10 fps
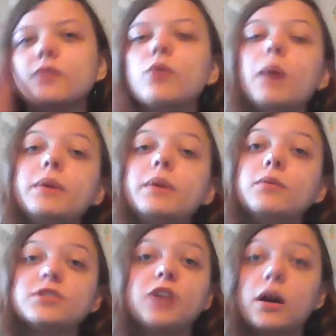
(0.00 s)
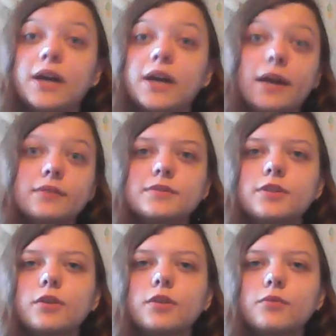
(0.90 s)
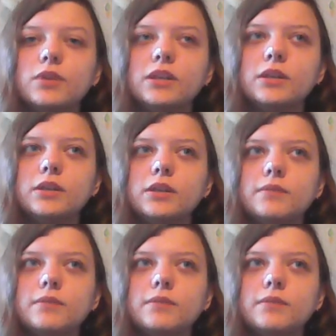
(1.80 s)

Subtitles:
Robbie was not canon. So we